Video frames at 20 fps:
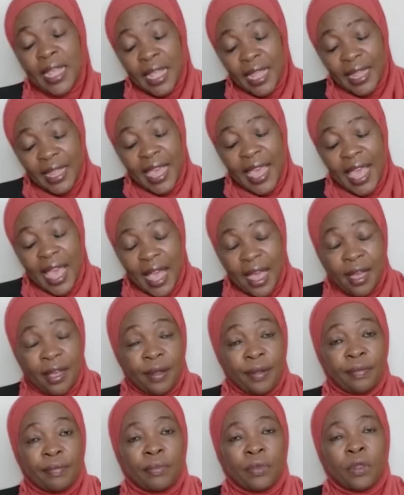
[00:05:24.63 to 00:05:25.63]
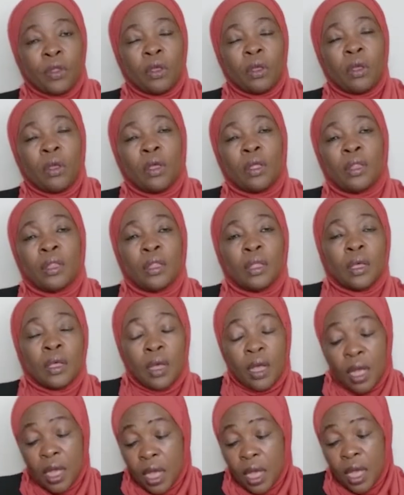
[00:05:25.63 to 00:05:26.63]
they are.
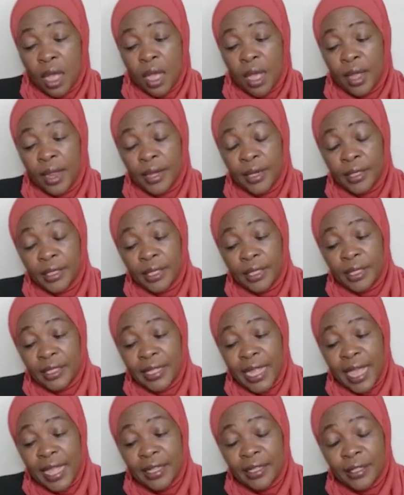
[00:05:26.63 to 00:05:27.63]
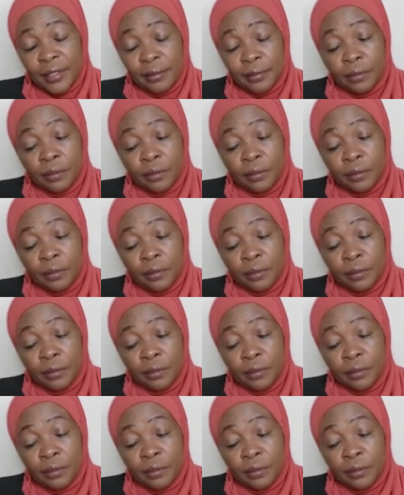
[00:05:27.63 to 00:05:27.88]
And he says,